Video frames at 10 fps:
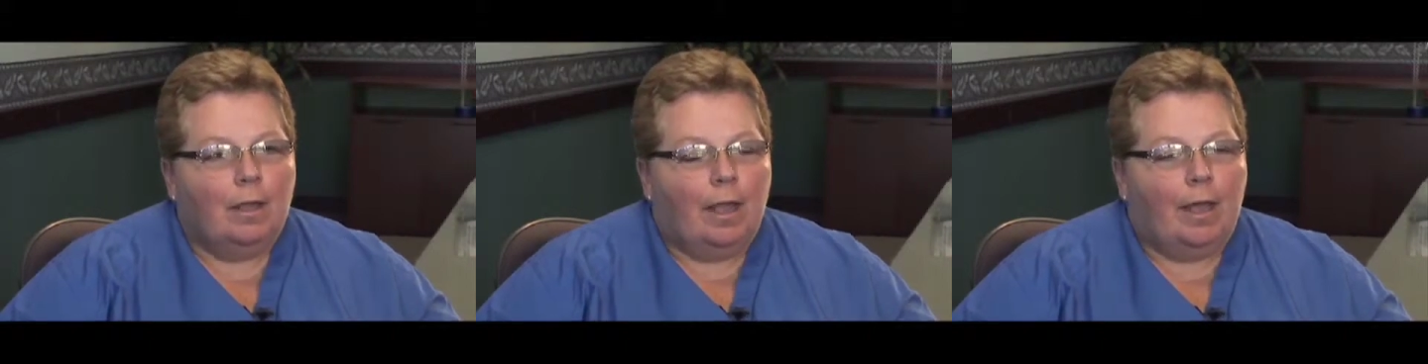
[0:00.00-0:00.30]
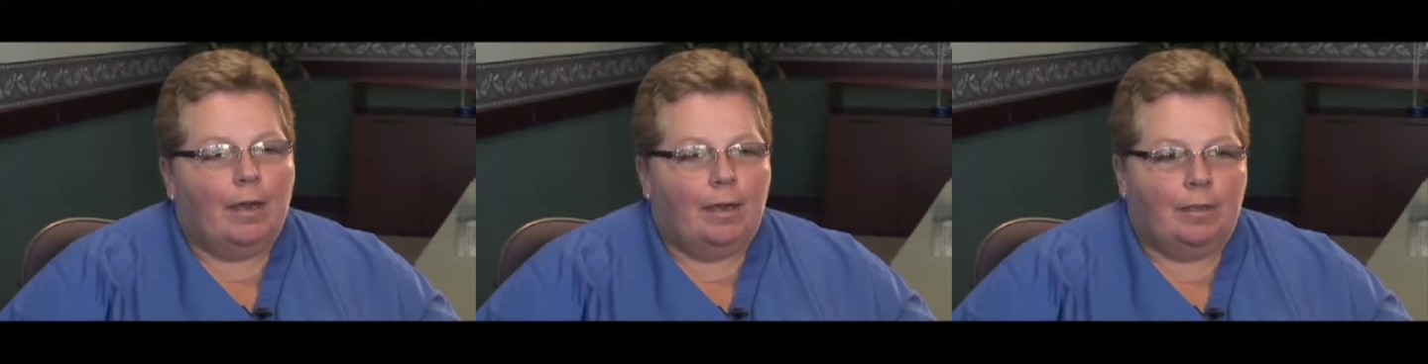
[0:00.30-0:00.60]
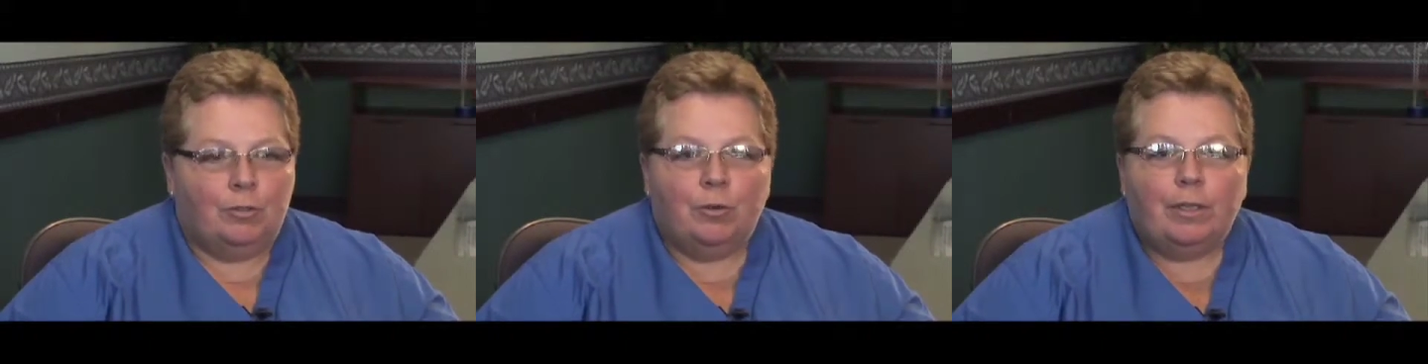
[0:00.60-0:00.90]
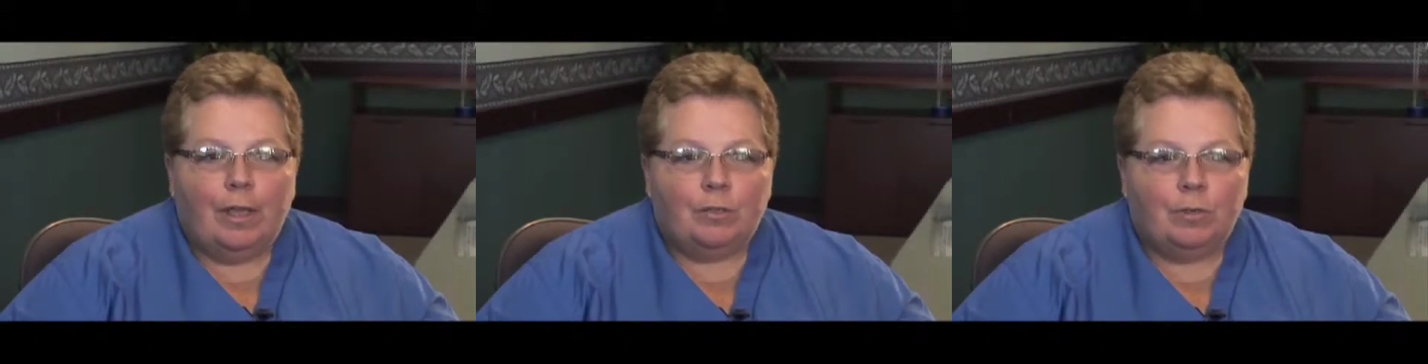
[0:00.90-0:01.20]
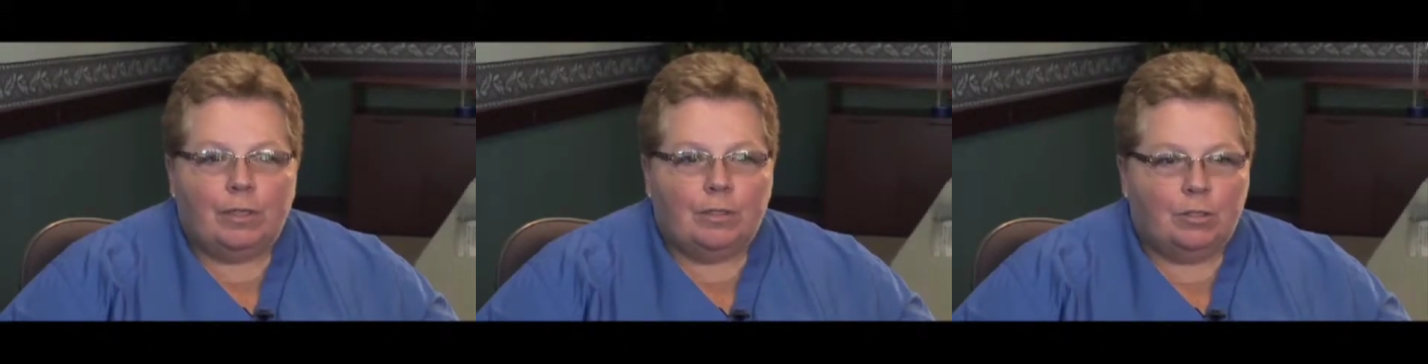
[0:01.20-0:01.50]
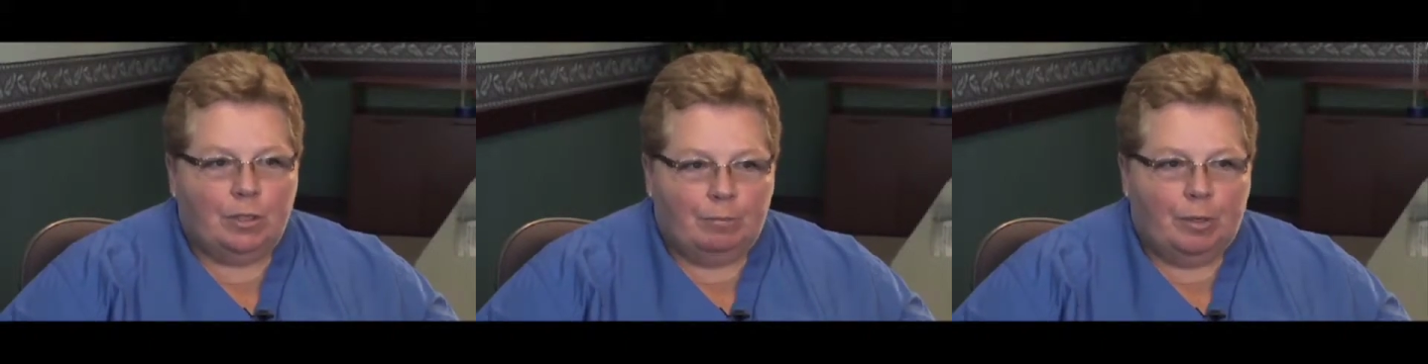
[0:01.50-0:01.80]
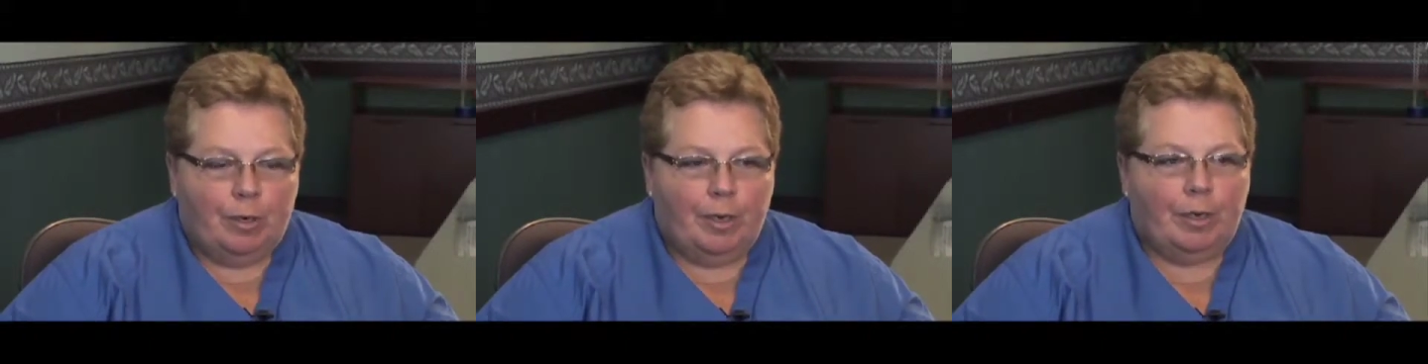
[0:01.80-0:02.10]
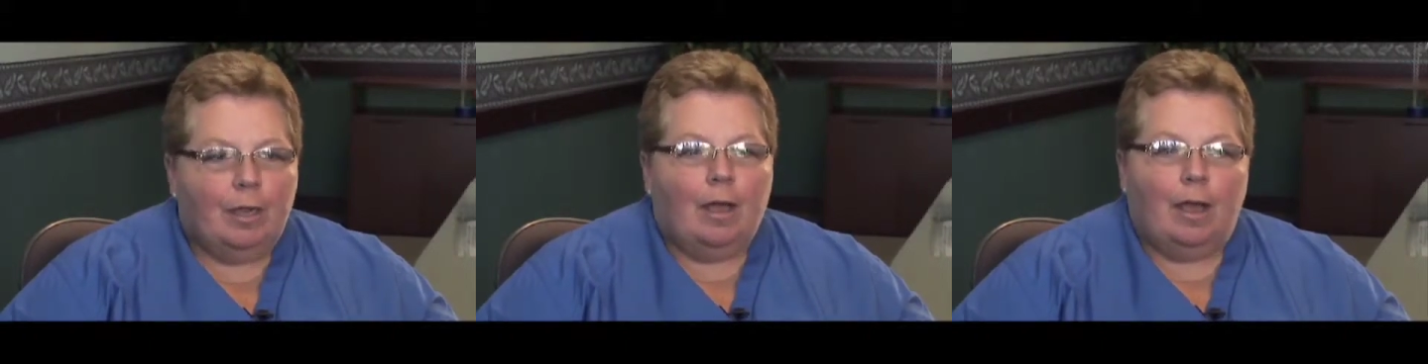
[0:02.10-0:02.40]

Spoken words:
And during that transitioning period,